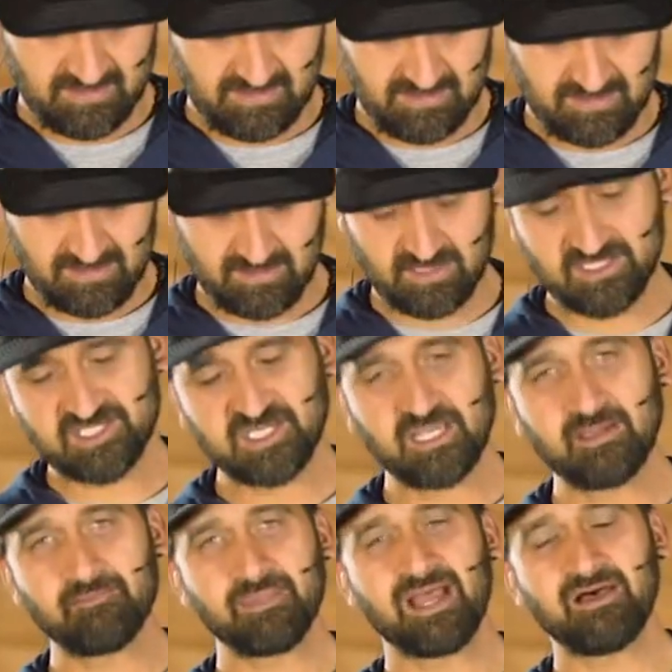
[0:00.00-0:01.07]
Let's say
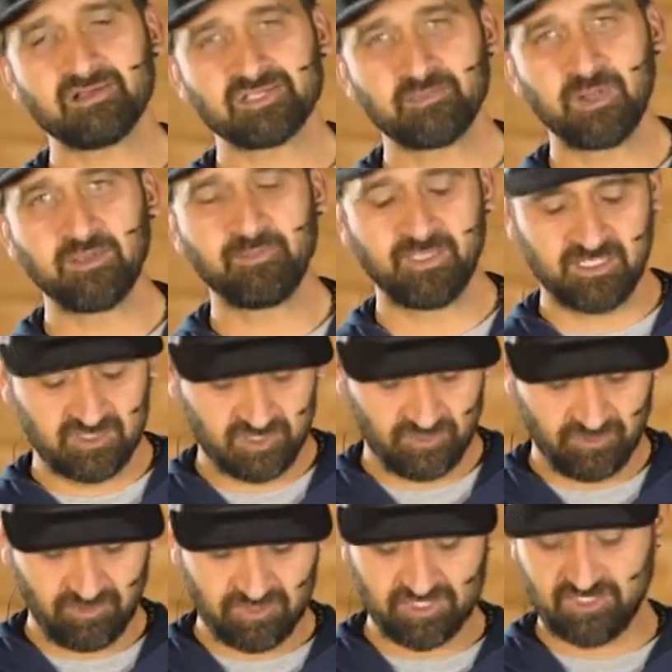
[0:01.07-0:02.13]
a mouse might be a
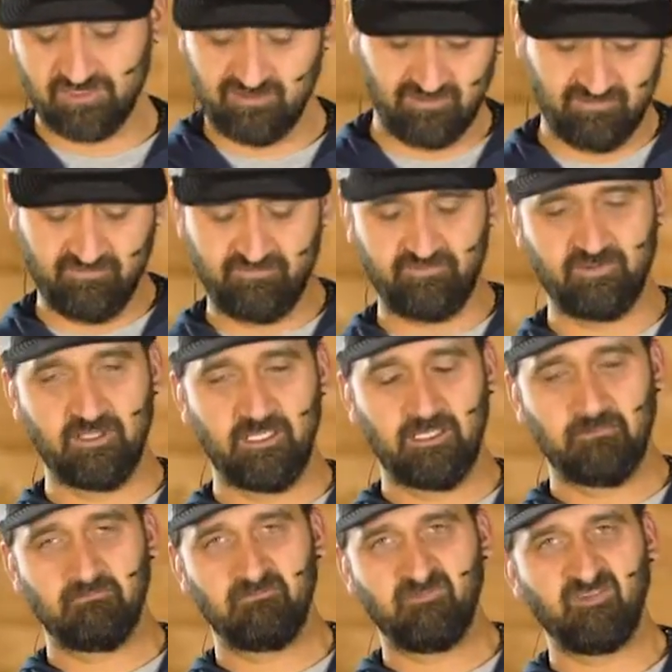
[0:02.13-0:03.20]
church of
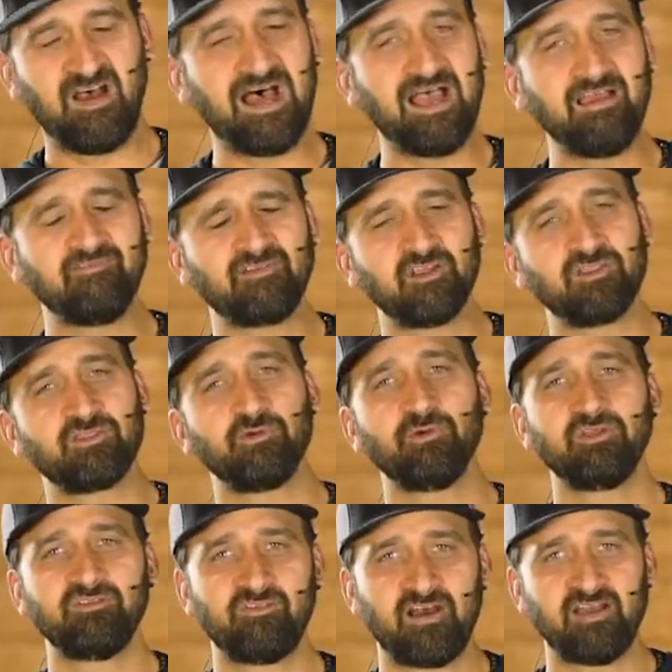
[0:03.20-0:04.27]
5 to
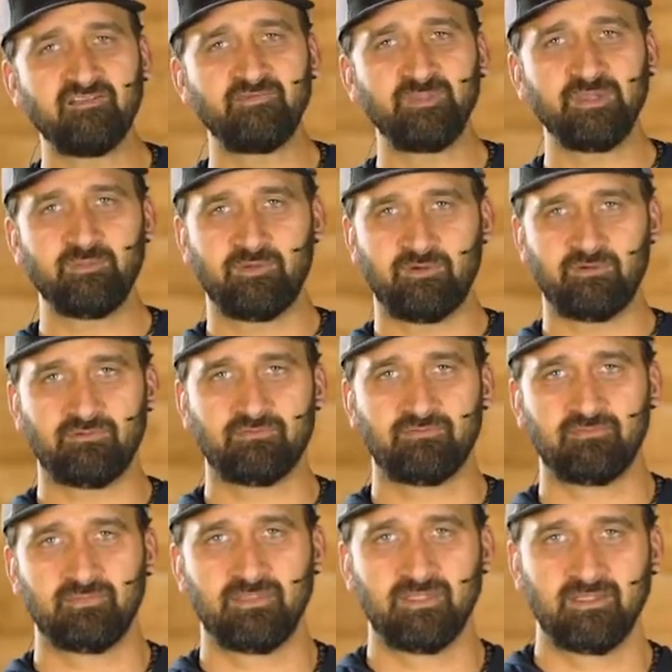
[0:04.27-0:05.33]
35 people.
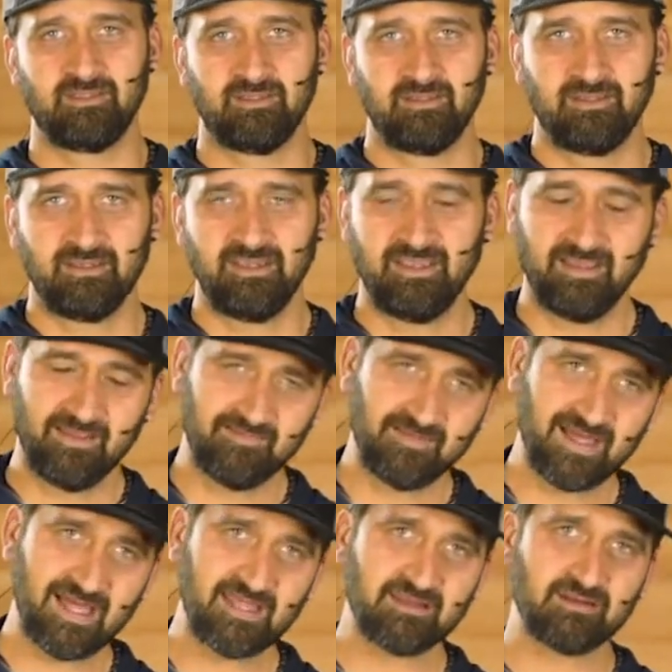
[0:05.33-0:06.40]
And
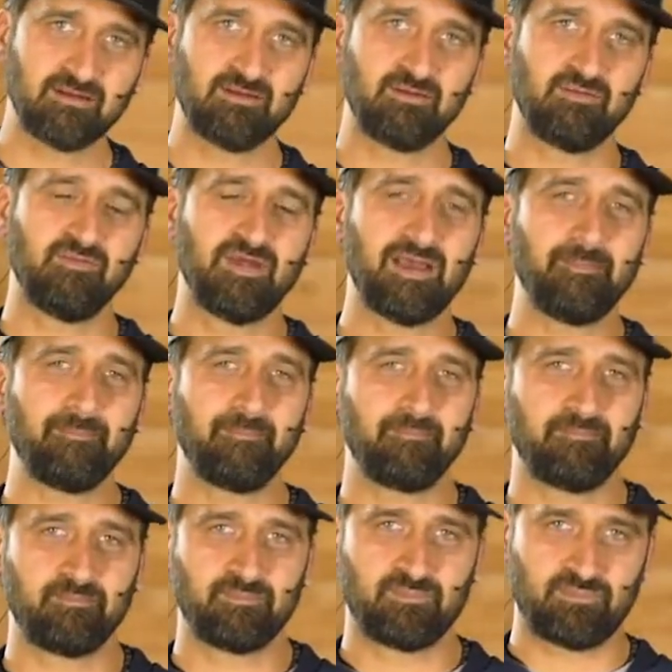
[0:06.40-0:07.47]
that
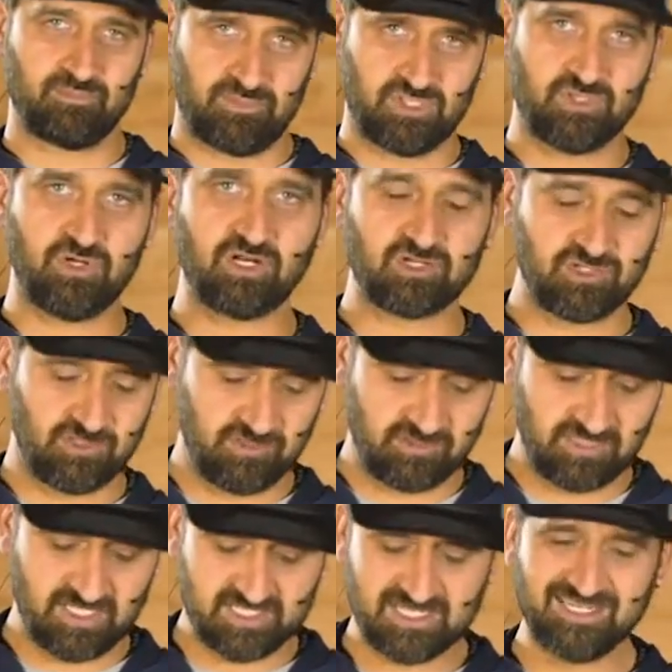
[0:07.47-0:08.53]
structure
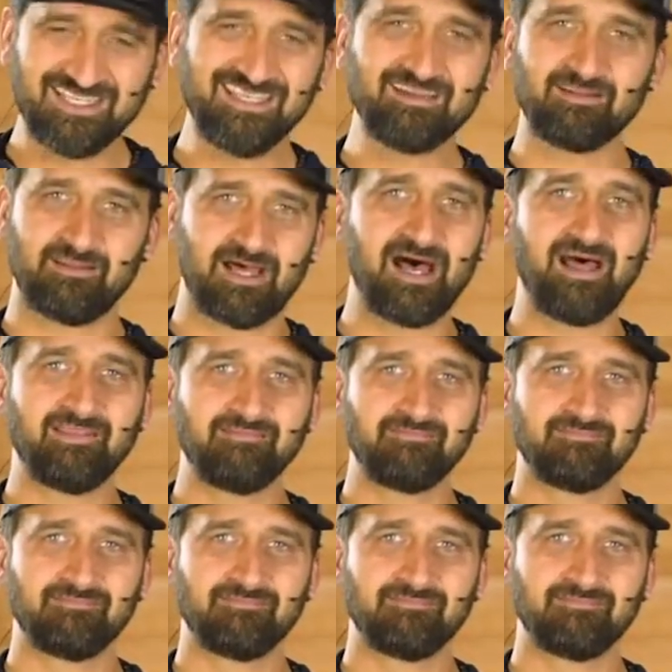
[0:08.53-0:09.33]
doesn't need a lot.